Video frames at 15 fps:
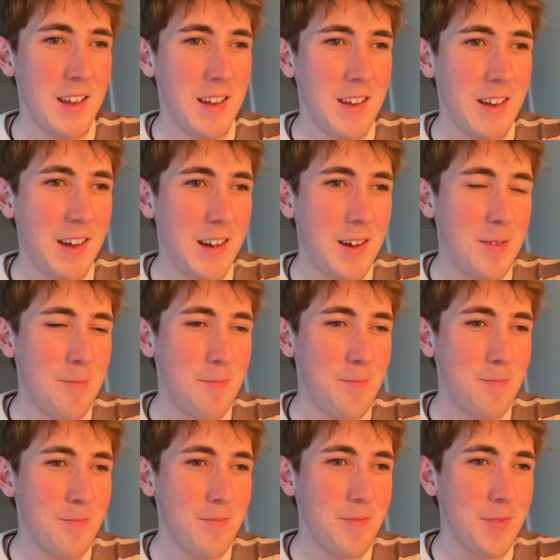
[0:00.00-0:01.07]
Or
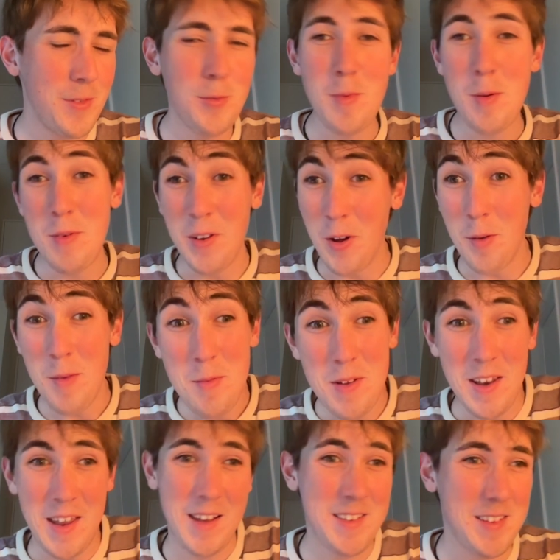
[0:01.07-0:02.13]
maybe not, maybe
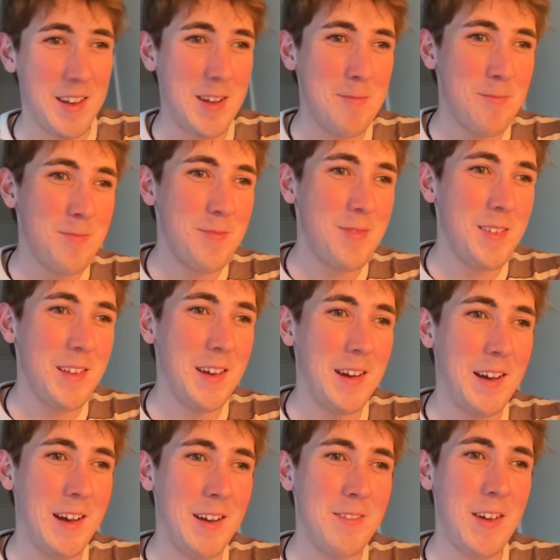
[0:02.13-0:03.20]
next time.
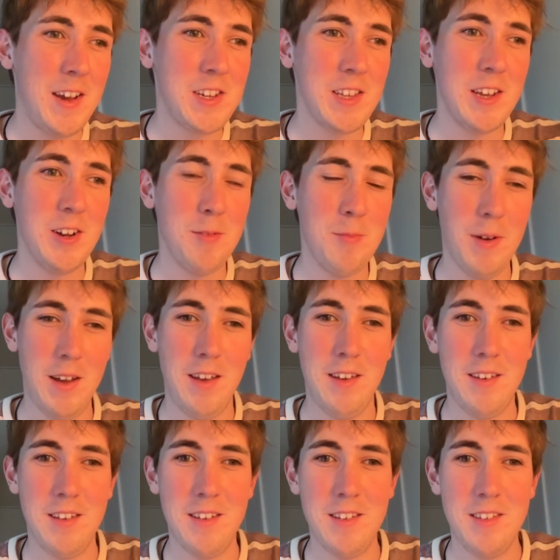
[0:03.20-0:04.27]
I've actually got my
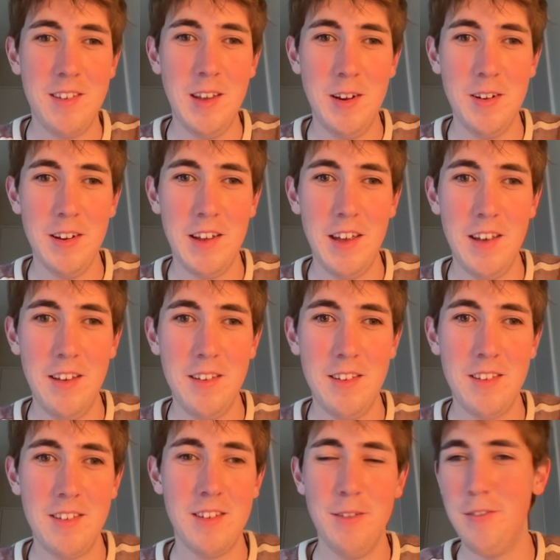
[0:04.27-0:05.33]
secret
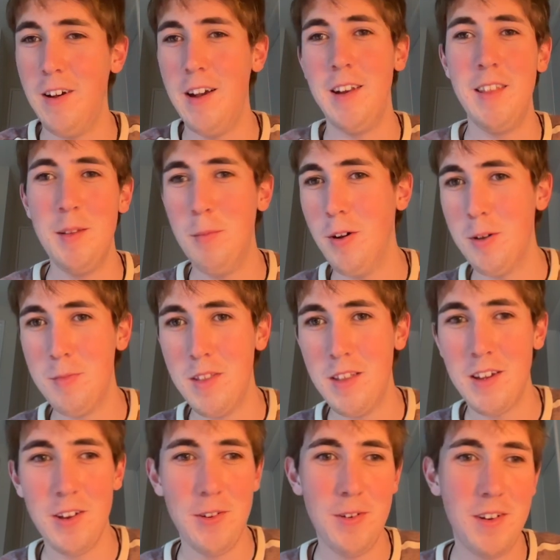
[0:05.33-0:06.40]
keys defined at the bottom of the
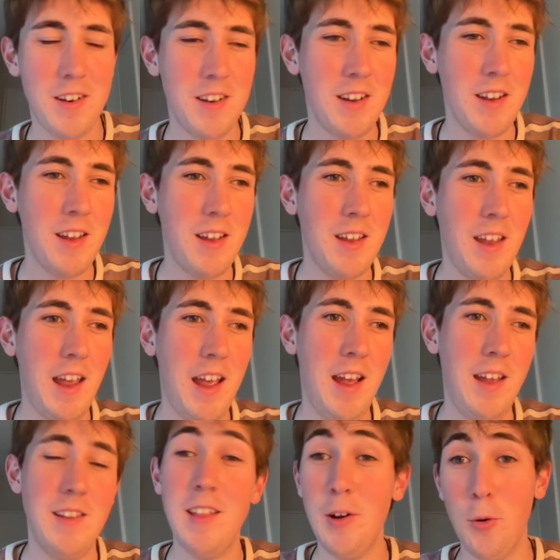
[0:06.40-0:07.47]
code,
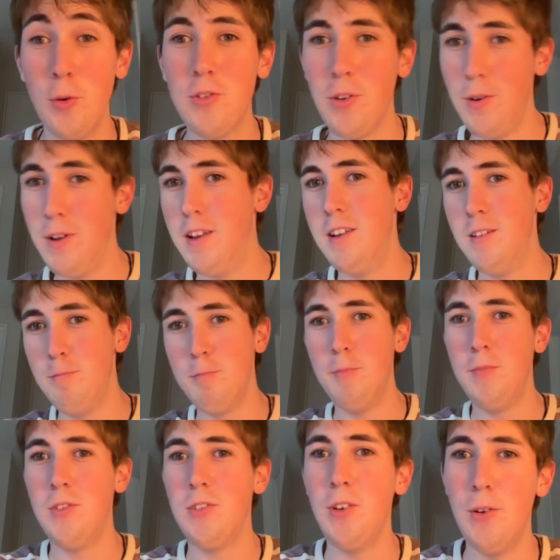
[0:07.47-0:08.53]
and they're also hidden.
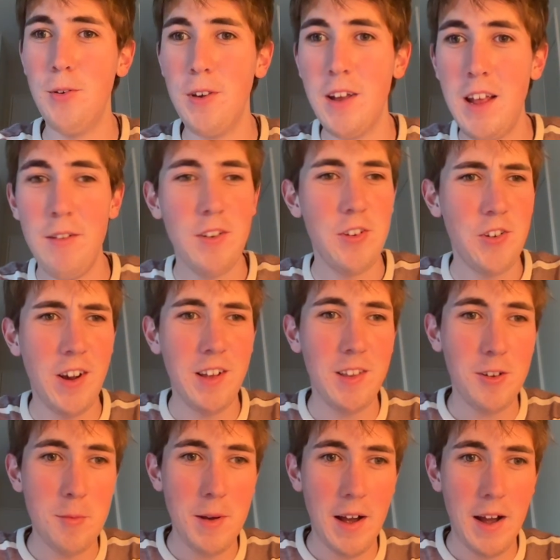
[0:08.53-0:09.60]
So you're going to have to try a
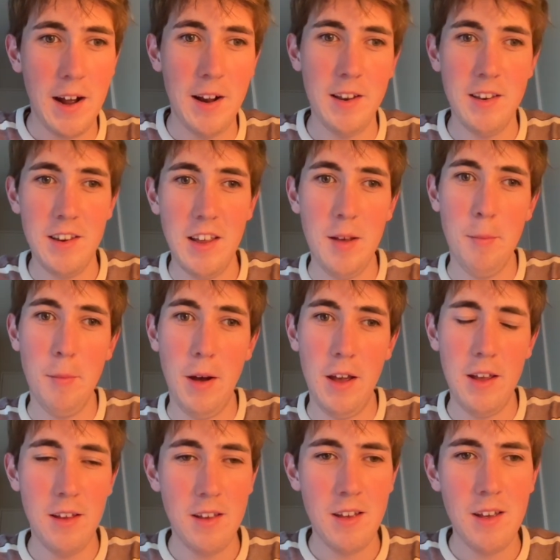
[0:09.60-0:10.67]
little bit harder to get
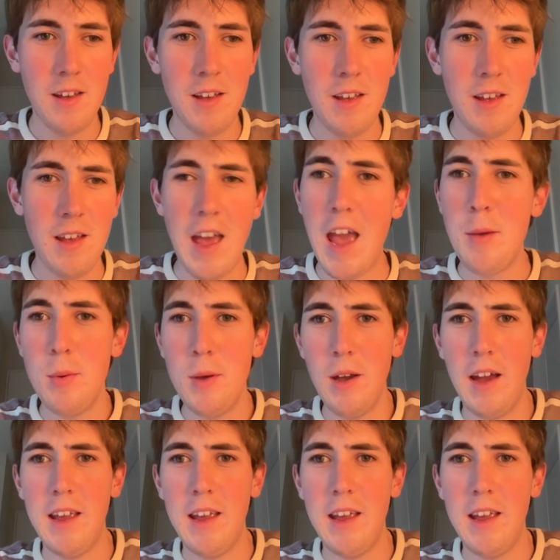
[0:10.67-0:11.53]
my API